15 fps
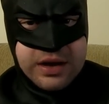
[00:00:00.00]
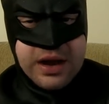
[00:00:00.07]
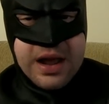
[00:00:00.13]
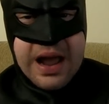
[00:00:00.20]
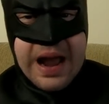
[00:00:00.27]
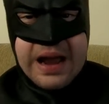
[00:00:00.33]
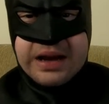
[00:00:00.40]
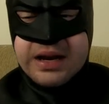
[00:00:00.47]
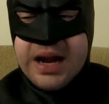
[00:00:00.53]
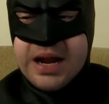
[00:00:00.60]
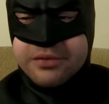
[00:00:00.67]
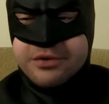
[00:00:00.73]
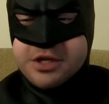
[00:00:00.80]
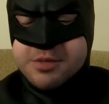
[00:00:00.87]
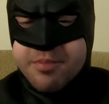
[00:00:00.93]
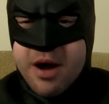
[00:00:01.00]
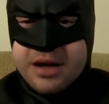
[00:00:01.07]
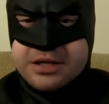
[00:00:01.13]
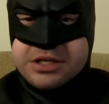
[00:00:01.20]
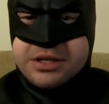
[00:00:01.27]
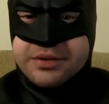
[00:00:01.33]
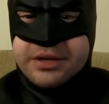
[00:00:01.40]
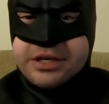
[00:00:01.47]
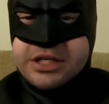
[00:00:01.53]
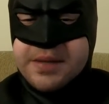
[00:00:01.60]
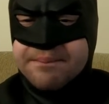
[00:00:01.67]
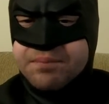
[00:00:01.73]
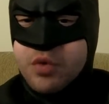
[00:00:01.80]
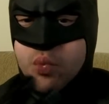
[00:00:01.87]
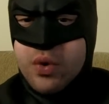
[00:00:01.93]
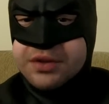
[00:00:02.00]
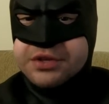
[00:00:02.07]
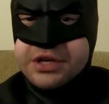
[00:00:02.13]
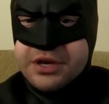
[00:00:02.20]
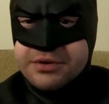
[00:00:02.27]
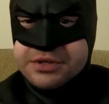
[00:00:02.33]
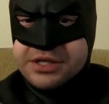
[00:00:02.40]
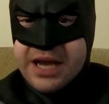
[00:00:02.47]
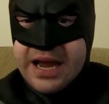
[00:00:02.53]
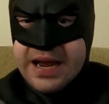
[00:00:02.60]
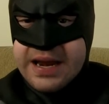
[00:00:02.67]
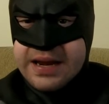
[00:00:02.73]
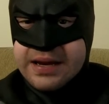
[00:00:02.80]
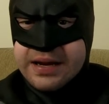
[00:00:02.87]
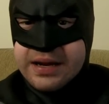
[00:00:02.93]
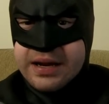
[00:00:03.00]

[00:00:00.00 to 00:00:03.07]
And in response to this, what do you say?